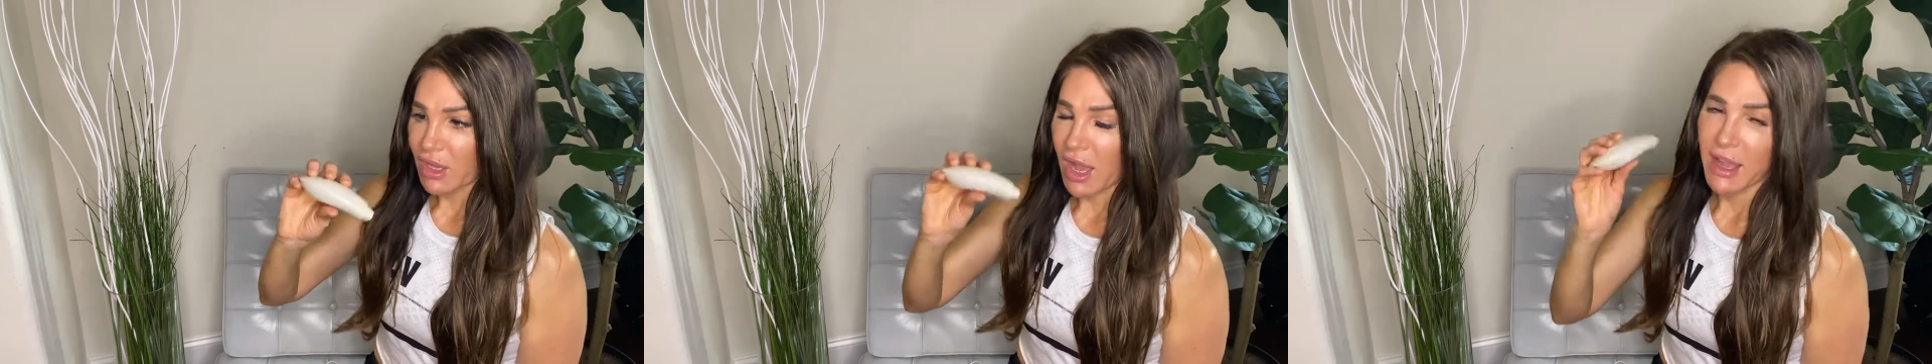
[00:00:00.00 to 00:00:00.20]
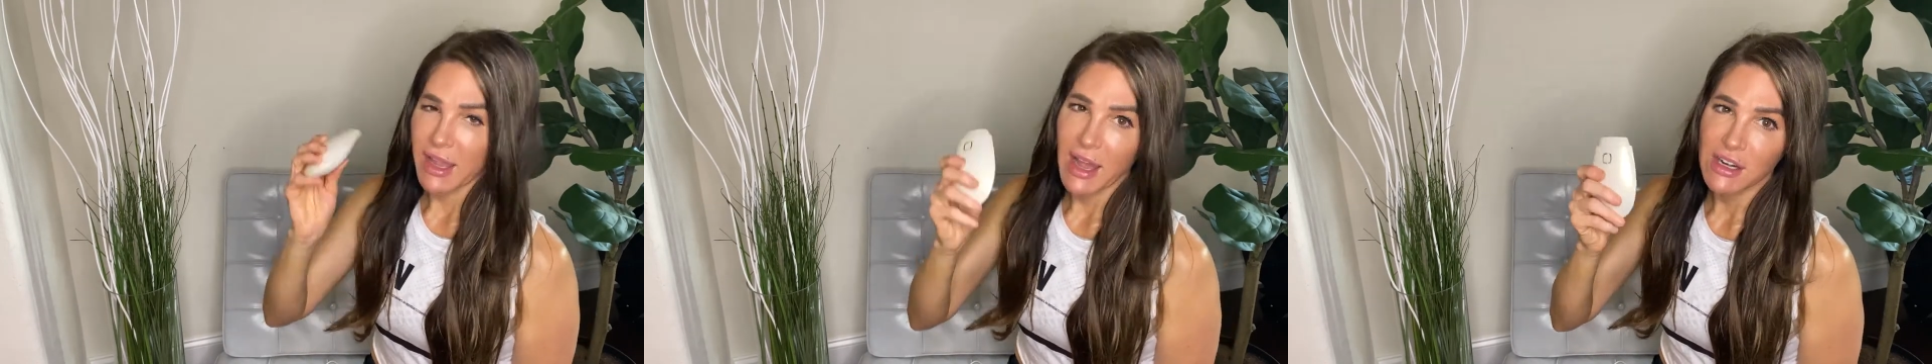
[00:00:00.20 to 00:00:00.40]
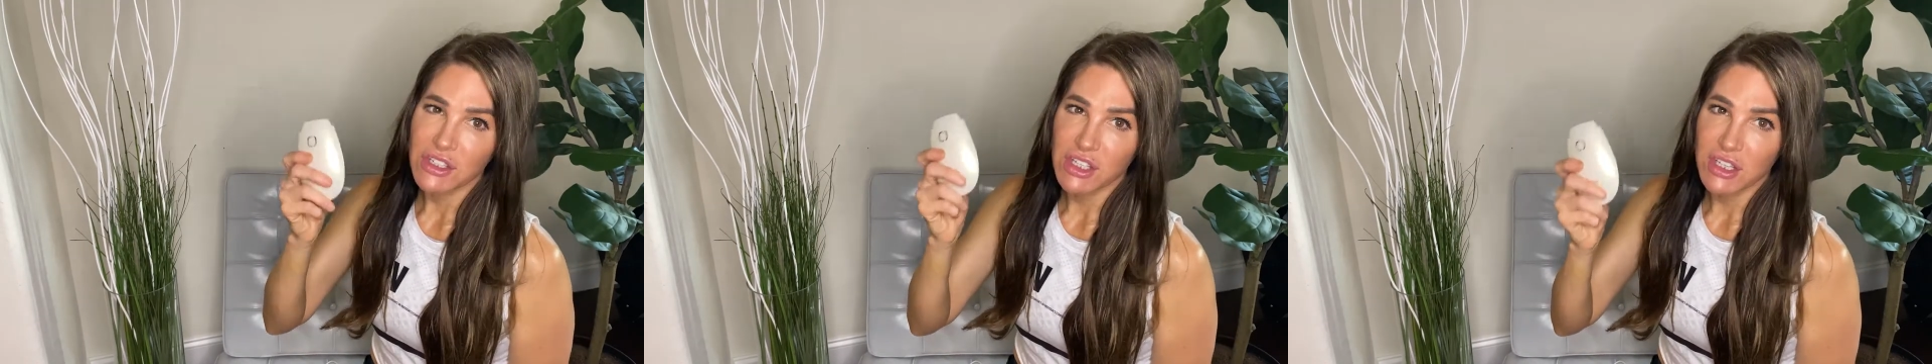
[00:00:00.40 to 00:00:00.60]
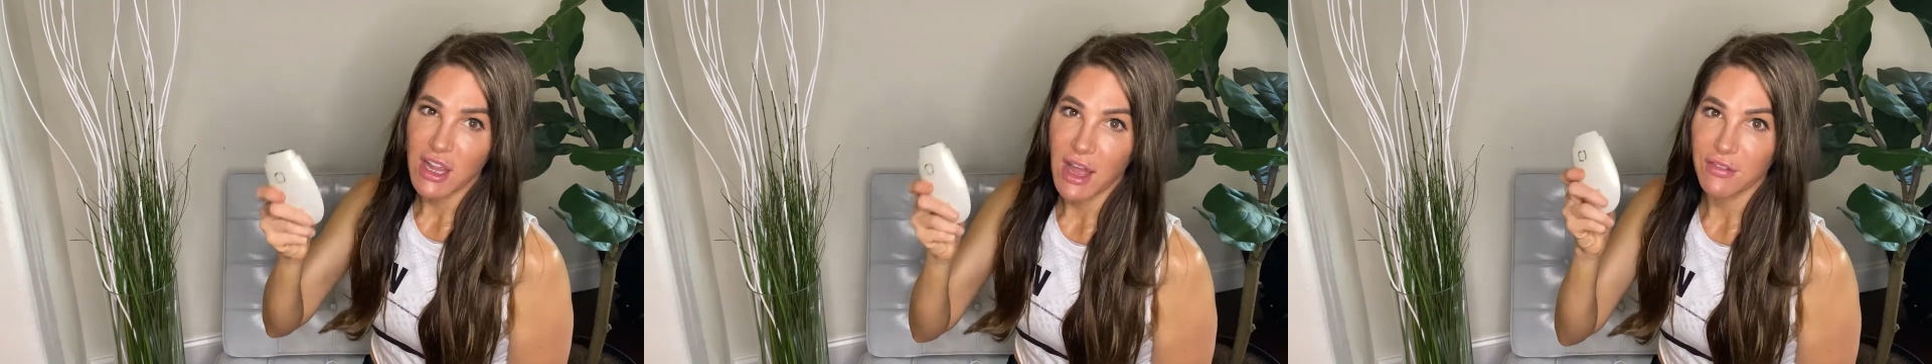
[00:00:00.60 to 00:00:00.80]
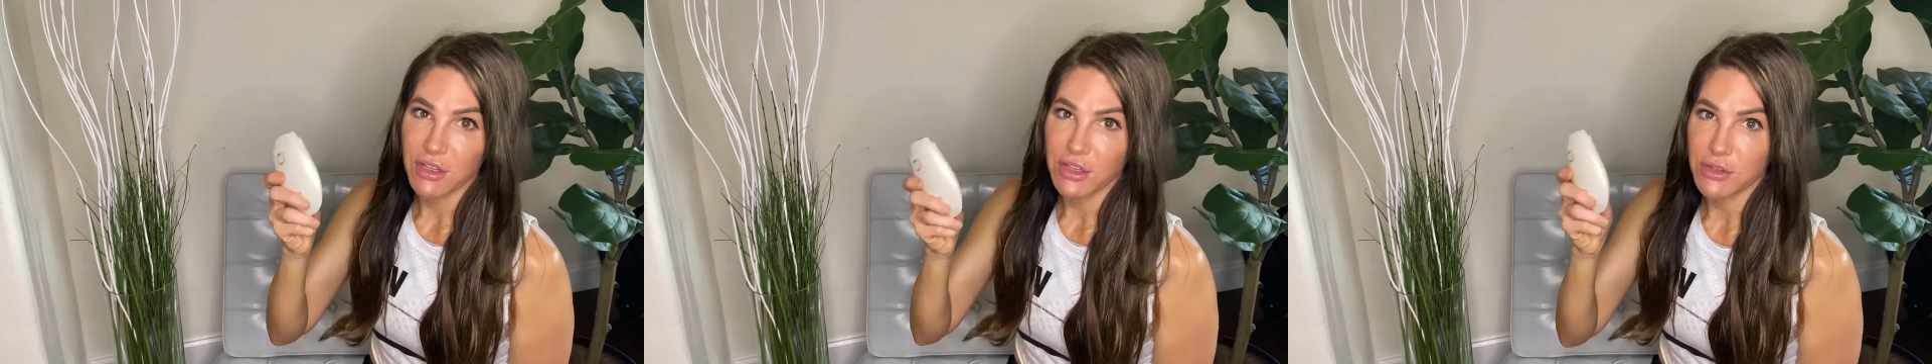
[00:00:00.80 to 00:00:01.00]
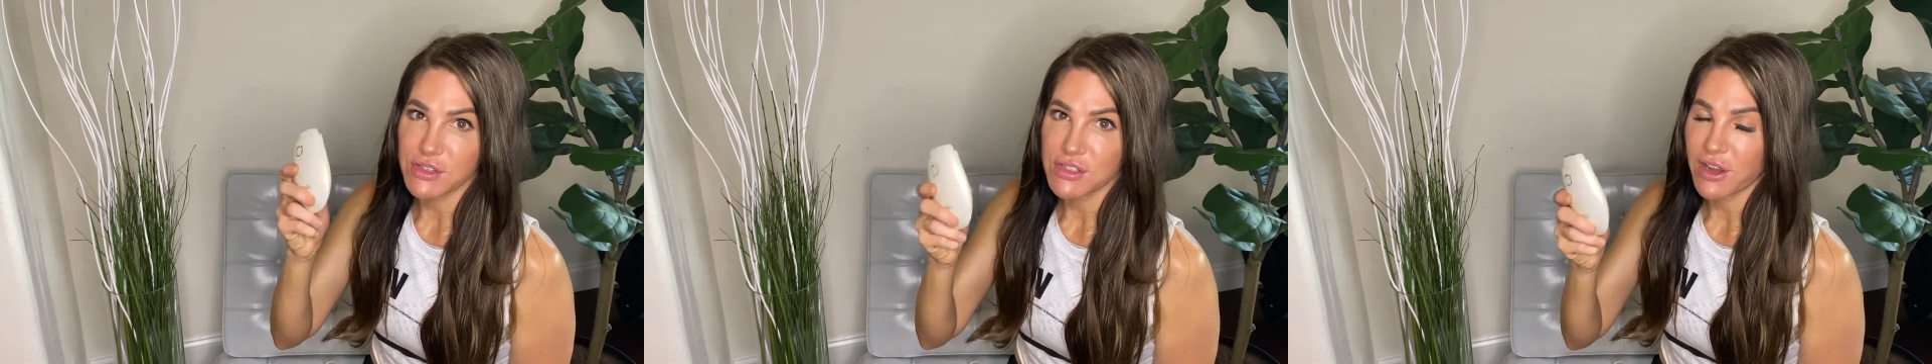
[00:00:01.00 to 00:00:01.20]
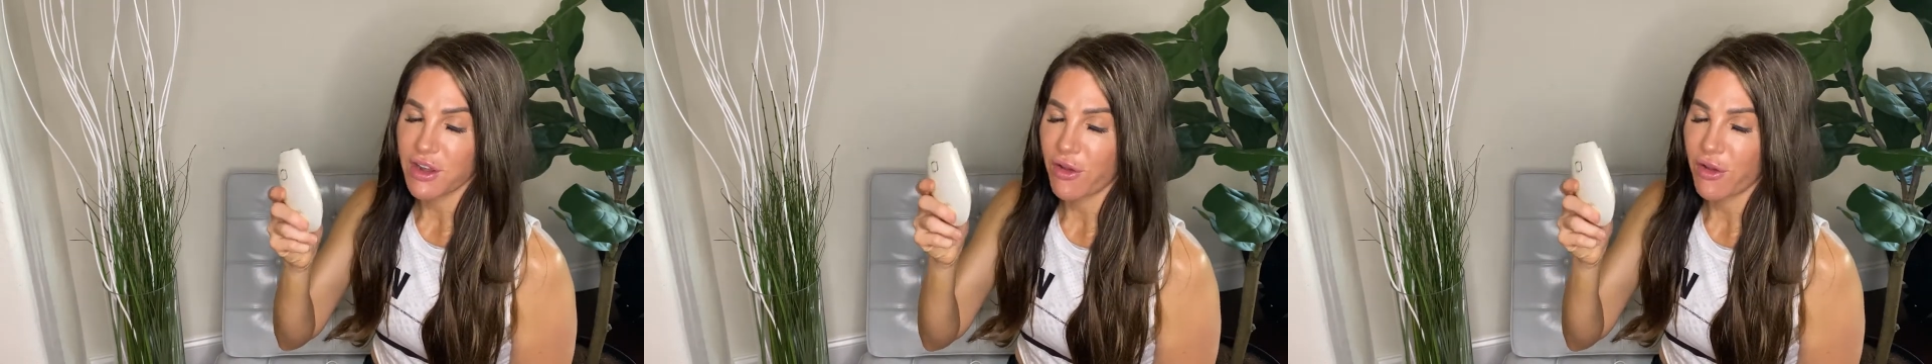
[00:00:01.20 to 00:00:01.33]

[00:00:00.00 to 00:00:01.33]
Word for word: I actually haven't used it